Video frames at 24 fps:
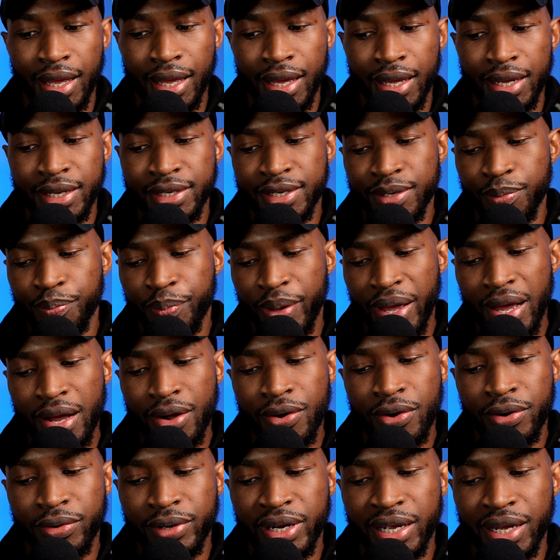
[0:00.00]
is
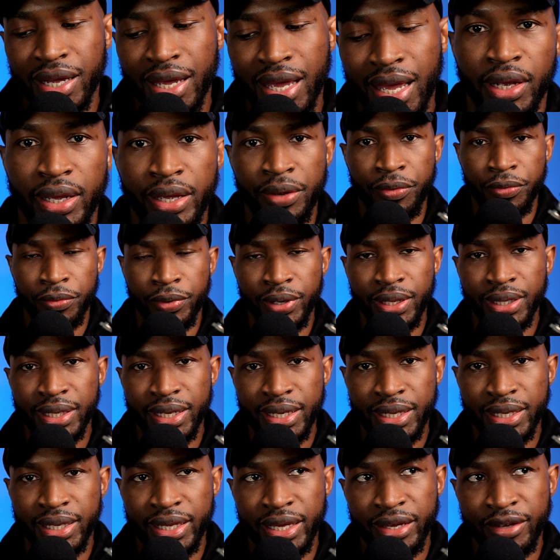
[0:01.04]
empowering. It really
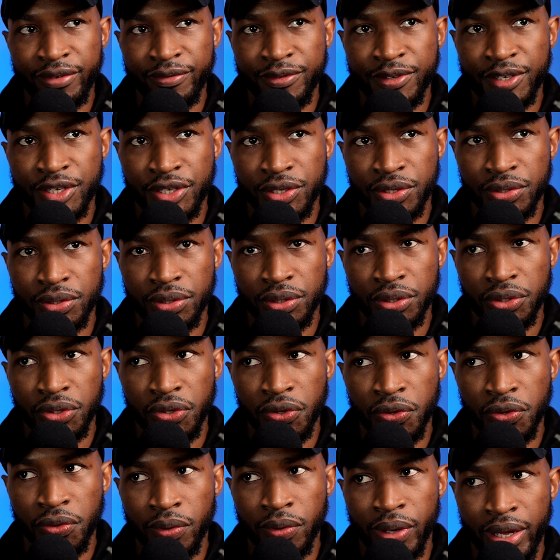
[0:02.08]
gives
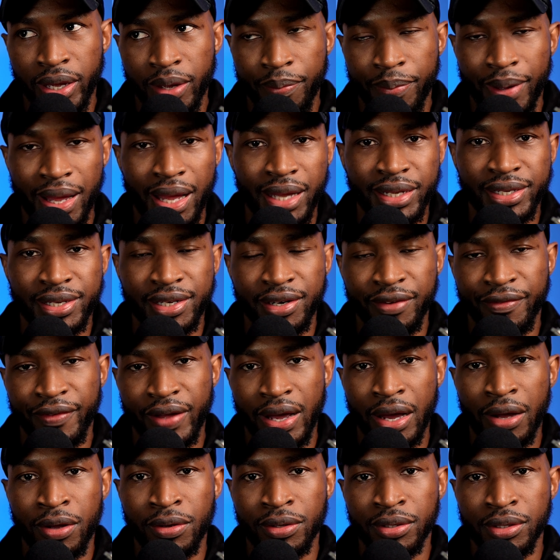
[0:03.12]
you a positive
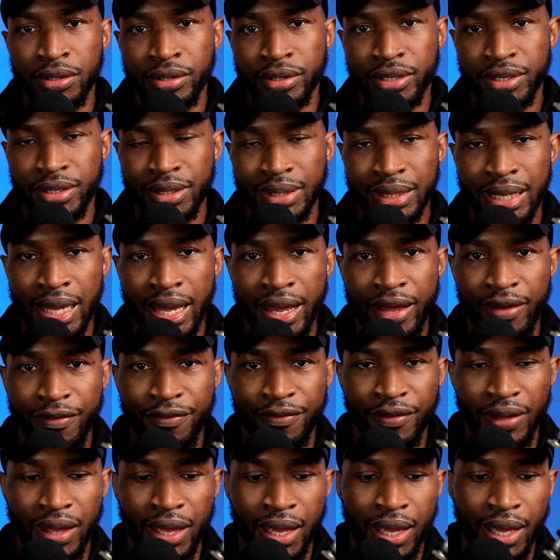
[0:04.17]
outlook to life
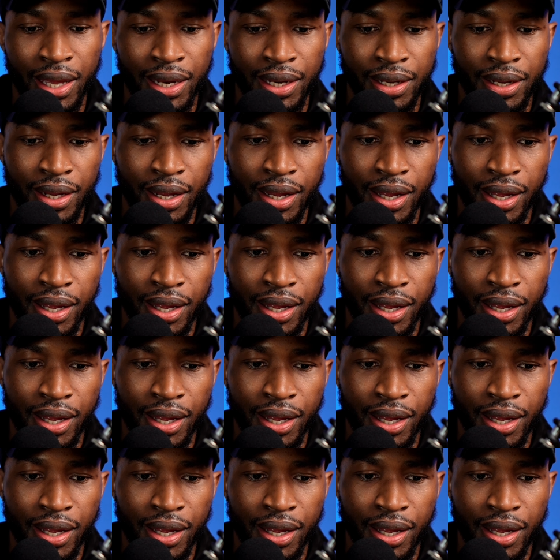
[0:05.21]
and